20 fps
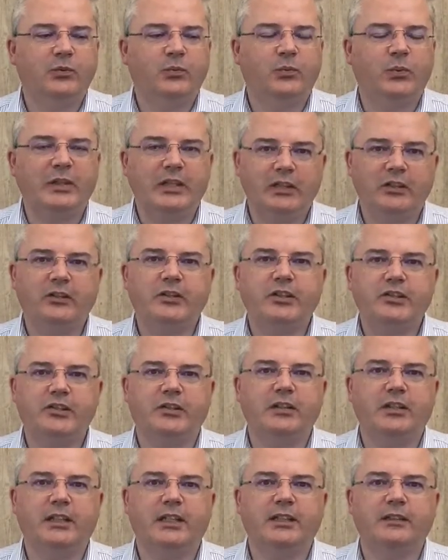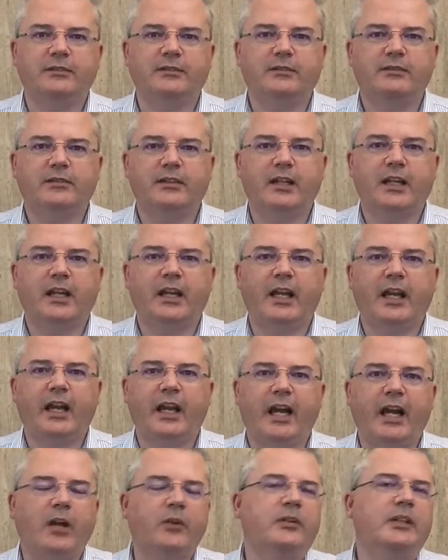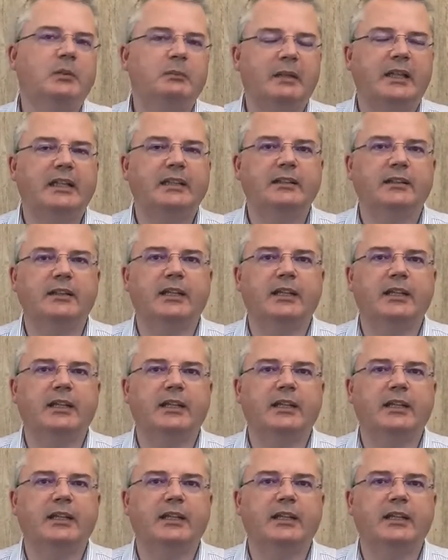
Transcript: when you look at your life, how are you playing the